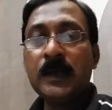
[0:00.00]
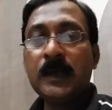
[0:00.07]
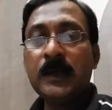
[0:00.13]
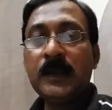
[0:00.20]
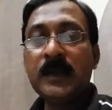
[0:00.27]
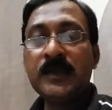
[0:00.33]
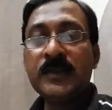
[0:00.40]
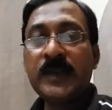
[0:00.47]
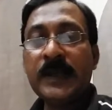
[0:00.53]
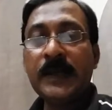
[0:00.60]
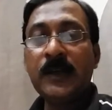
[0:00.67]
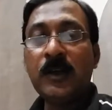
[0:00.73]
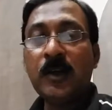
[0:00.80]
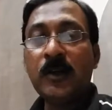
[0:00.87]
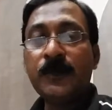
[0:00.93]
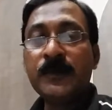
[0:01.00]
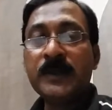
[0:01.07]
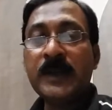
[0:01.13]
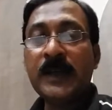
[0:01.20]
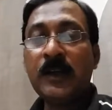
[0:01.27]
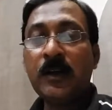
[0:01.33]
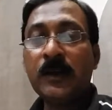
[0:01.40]
In the cell, lot of
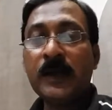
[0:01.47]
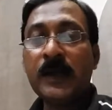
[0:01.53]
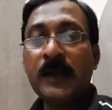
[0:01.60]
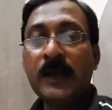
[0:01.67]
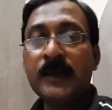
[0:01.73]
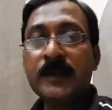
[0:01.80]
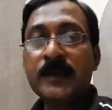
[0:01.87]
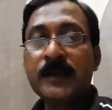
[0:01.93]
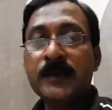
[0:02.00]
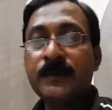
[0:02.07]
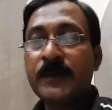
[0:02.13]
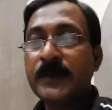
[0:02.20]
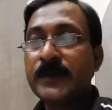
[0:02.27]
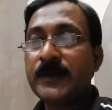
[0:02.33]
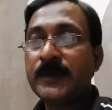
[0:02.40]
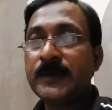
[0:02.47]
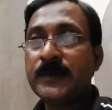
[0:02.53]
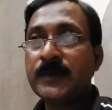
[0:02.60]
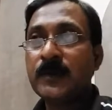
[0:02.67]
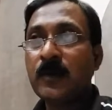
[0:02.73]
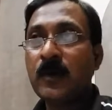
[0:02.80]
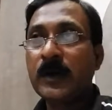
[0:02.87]
cell organelles present.
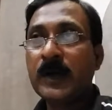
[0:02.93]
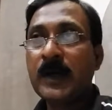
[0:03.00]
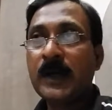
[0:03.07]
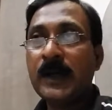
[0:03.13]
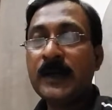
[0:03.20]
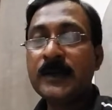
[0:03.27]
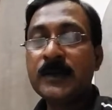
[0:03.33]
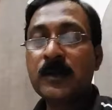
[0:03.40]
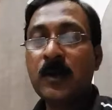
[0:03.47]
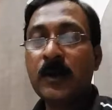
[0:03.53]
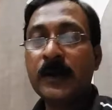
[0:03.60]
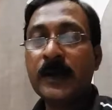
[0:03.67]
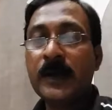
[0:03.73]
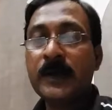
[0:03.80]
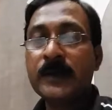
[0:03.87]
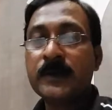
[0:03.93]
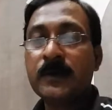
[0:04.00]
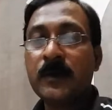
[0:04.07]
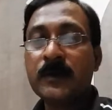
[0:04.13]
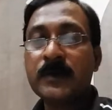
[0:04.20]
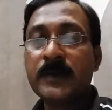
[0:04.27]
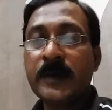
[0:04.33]
So organelles, organ is
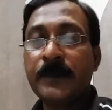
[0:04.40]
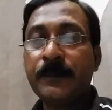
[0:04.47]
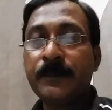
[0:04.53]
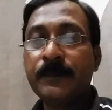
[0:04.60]
not same.